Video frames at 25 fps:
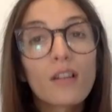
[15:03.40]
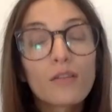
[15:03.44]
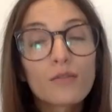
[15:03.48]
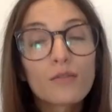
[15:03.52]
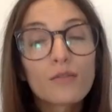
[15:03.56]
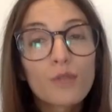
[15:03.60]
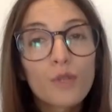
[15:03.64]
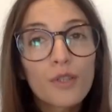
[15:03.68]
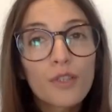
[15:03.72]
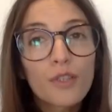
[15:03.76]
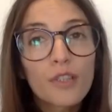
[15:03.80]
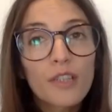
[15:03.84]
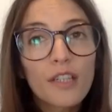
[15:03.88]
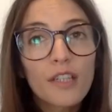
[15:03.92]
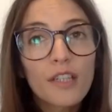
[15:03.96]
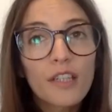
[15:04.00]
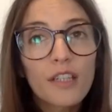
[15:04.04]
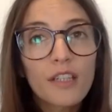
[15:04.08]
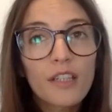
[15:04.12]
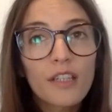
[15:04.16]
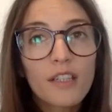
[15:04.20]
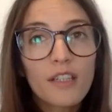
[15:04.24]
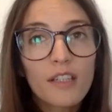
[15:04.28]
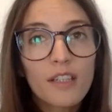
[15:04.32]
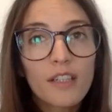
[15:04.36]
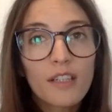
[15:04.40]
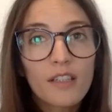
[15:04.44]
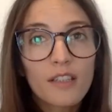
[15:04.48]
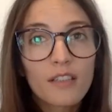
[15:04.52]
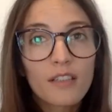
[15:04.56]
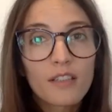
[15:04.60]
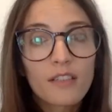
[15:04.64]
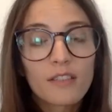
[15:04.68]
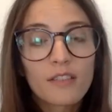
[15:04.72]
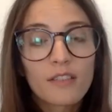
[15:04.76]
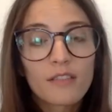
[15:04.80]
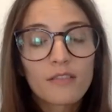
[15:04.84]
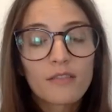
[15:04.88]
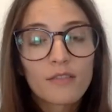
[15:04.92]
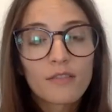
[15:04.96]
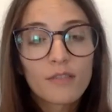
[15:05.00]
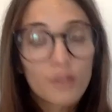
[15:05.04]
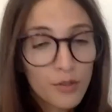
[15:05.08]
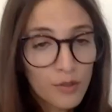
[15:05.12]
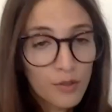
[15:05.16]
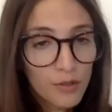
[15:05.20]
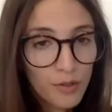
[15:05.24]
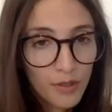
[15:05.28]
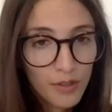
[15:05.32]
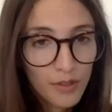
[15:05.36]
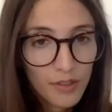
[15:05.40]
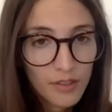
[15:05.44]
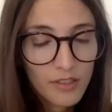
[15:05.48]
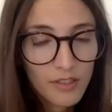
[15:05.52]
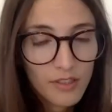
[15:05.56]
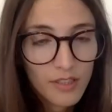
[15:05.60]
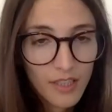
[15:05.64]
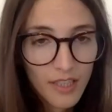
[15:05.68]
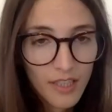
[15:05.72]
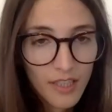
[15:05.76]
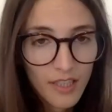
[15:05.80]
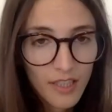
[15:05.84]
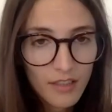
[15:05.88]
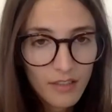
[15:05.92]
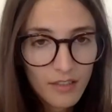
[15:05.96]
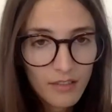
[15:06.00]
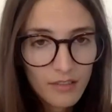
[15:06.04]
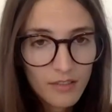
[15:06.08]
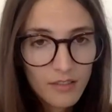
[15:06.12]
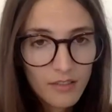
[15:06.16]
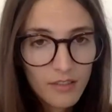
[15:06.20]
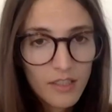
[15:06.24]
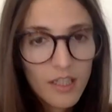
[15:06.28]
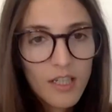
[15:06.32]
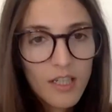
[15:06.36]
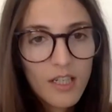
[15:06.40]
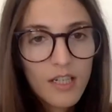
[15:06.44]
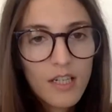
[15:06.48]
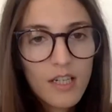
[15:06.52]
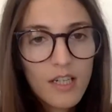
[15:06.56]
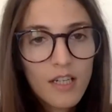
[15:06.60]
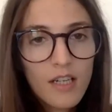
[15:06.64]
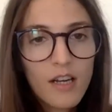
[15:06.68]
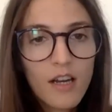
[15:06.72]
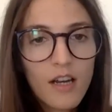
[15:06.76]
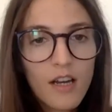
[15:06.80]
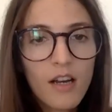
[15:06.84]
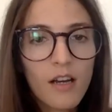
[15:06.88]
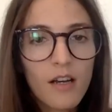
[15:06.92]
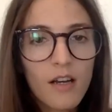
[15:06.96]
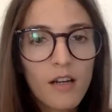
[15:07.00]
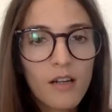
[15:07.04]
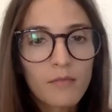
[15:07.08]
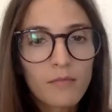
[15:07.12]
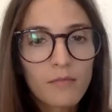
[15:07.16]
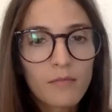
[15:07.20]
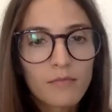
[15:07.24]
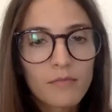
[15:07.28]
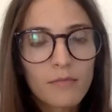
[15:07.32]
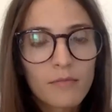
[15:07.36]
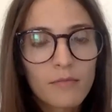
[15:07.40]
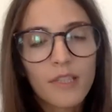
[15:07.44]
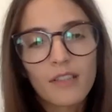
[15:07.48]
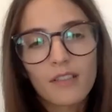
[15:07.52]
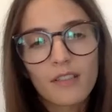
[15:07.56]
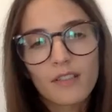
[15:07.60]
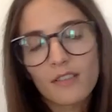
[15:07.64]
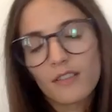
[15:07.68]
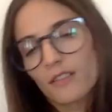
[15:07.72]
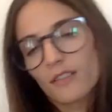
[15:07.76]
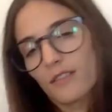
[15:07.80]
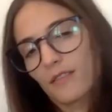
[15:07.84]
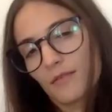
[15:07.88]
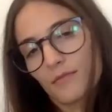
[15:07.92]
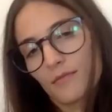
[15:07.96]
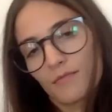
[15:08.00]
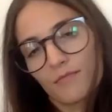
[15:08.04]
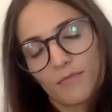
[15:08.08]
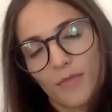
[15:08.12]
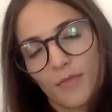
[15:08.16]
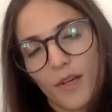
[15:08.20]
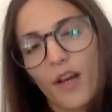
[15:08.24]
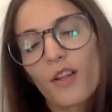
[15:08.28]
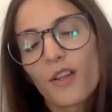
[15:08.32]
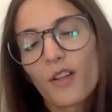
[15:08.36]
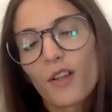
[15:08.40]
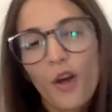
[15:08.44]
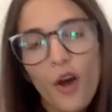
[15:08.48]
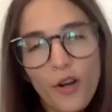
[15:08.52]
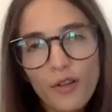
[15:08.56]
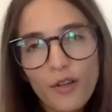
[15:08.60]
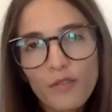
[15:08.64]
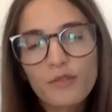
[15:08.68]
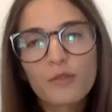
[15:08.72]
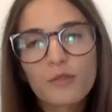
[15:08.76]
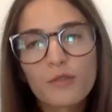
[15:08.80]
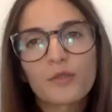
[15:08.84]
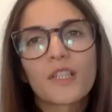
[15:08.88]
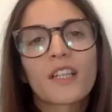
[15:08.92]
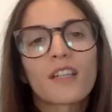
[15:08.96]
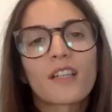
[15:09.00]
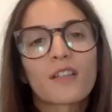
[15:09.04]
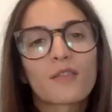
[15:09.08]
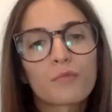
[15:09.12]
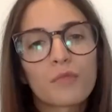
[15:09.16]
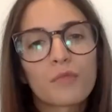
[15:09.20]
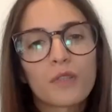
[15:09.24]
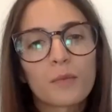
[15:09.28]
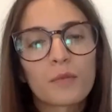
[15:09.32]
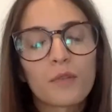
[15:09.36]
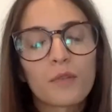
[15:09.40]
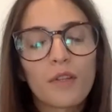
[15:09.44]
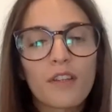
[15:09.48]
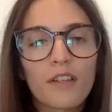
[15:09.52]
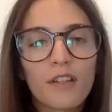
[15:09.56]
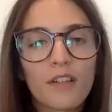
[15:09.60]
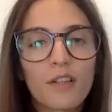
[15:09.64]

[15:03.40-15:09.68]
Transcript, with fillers: working in New York City because there's a lot of creative people there,